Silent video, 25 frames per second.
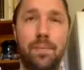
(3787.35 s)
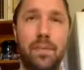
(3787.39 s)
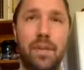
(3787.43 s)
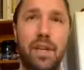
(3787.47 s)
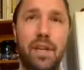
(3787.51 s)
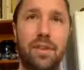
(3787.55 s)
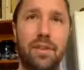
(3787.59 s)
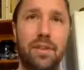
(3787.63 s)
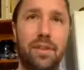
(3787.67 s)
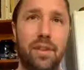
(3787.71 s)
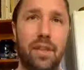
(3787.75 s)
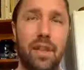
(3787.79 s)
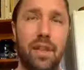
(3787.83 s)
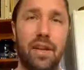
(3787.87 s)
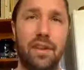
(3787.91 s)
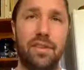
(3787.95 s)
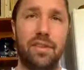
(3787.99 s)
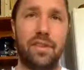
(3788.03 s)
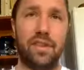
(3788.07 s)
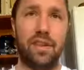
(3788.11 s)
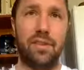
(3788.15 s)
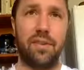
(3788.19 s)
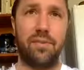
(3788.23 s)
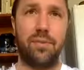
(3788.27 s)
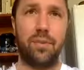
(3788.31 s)
there's a lot of
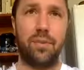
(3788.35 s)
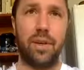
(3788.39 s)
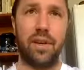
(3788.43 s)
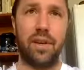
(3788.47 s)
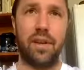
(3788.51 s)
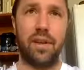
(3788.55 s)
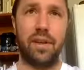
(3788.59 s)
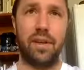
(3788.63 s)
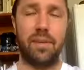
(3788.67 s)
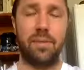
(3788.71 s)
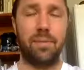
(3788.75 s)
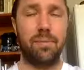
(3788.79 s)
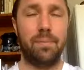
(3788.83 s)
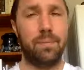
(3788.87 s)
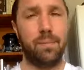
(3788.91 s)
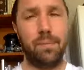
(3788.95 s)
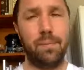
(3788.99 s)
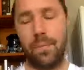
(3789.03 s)
stuff written,